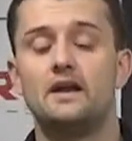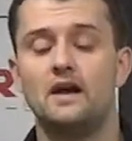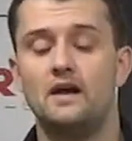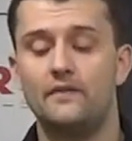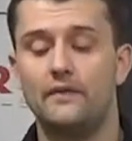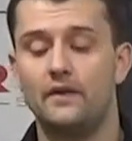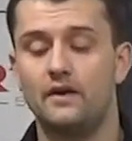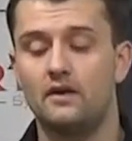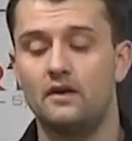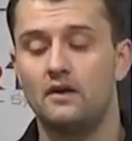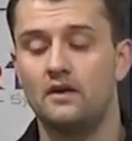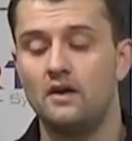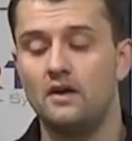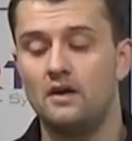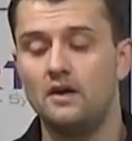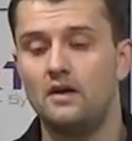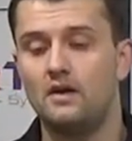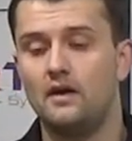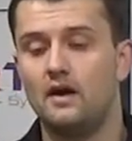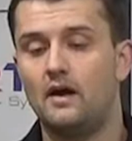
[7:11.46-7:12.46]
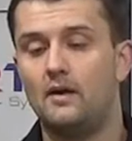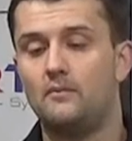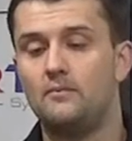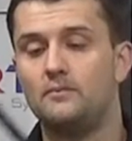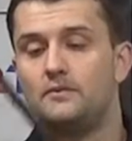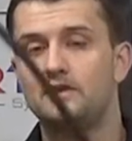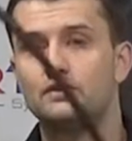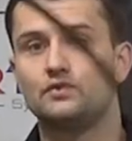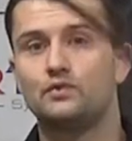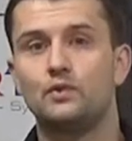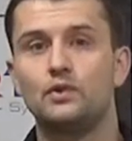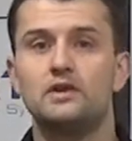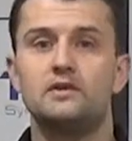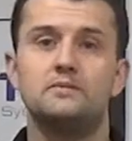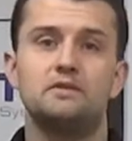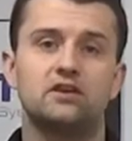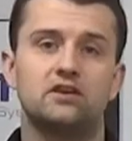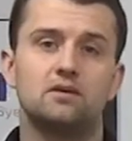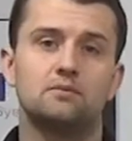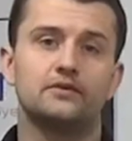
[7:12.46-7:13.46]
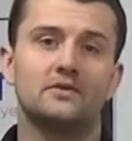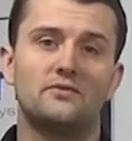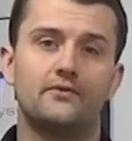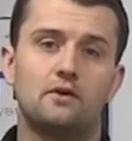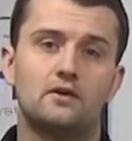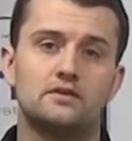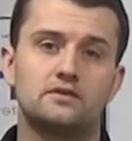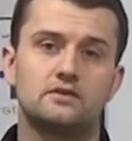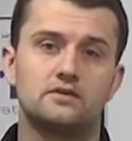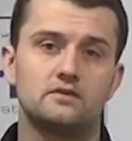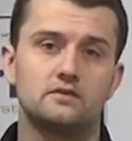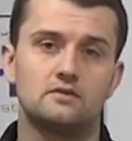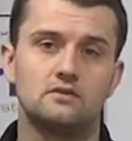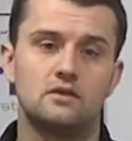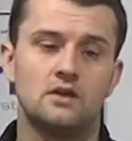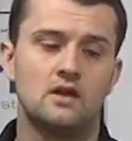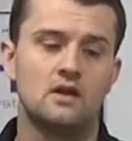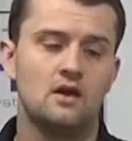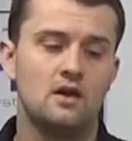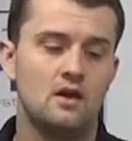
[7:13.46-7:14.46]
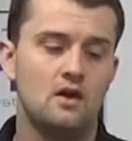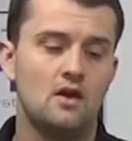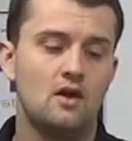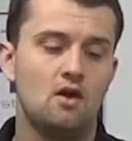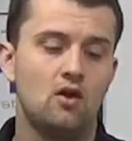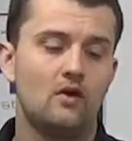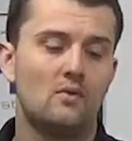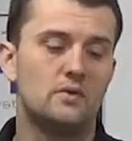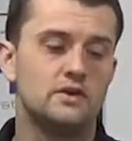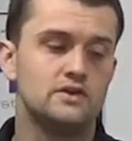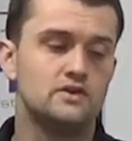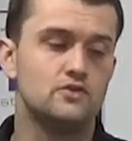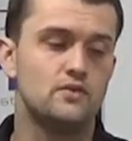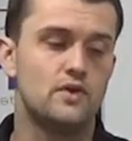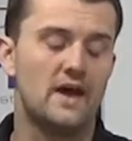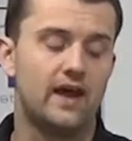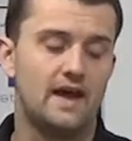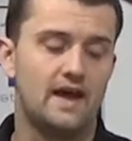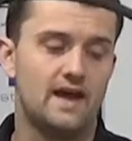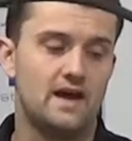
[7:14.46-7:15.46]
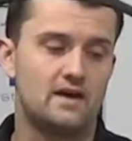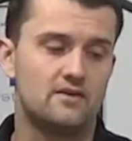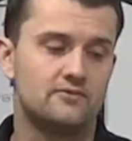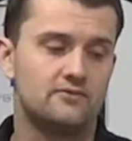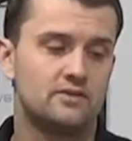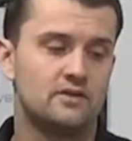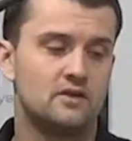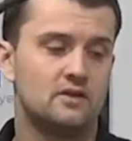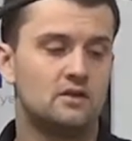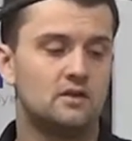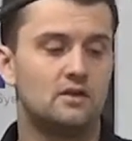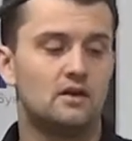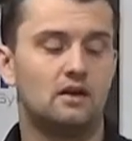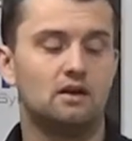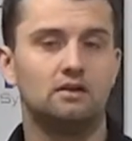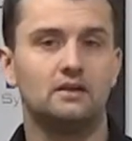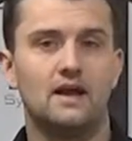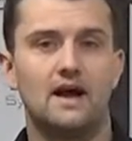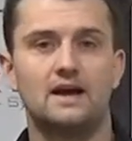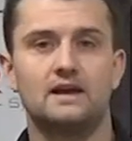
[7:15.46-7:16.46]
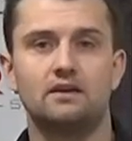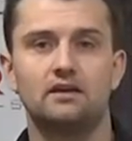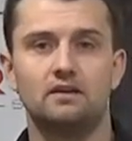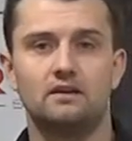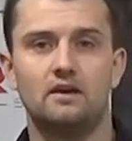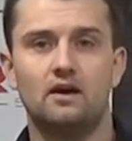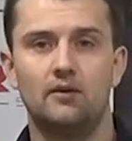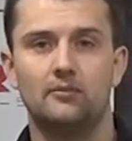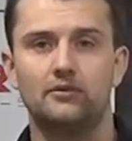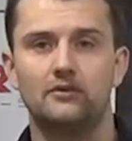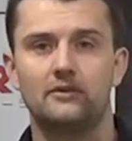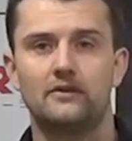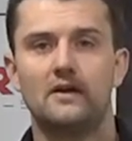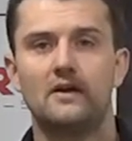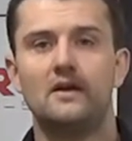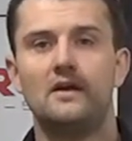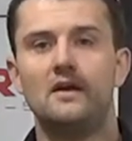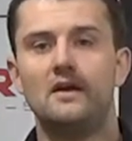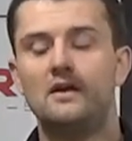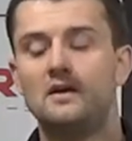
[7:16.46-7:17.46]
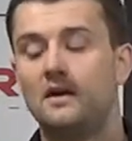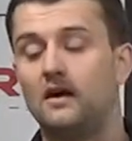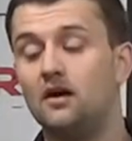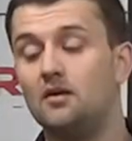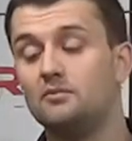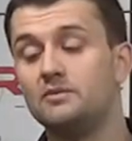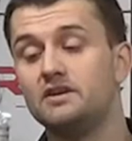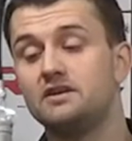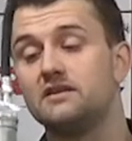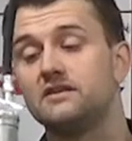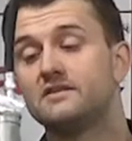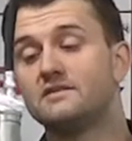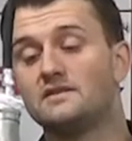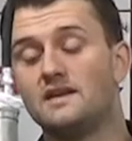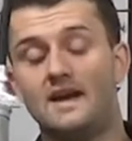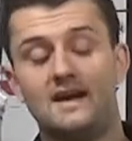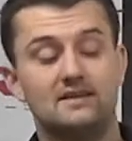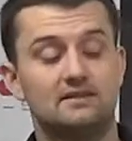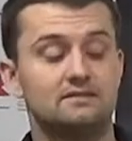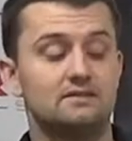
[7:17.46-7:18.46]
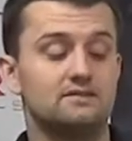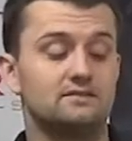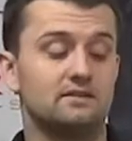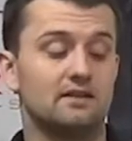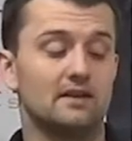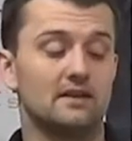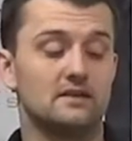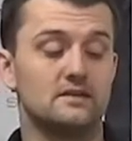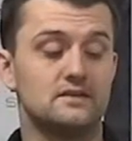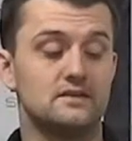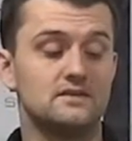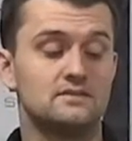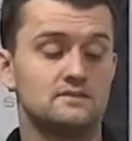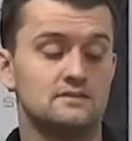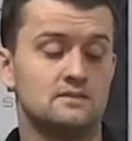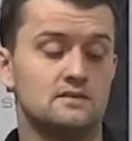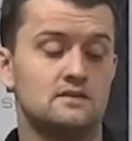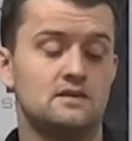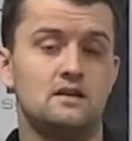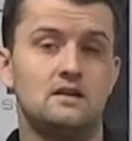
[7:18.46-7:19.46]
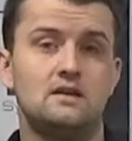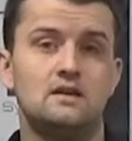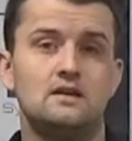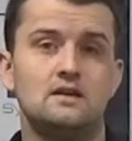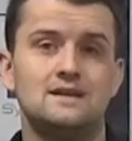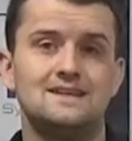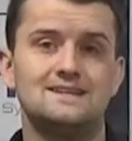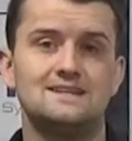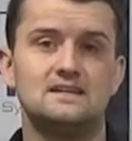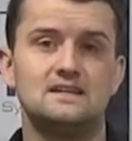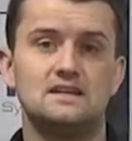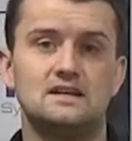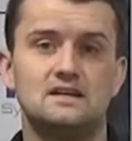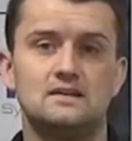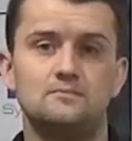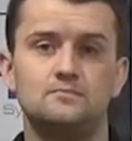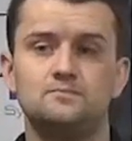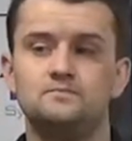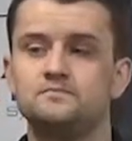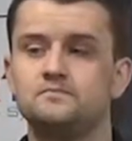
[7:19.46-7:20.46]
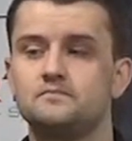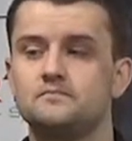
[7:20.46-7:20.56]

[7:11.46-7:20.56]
on there. Um, this really becomes functional when you have a locking coupler. Um, because as it is like this, um,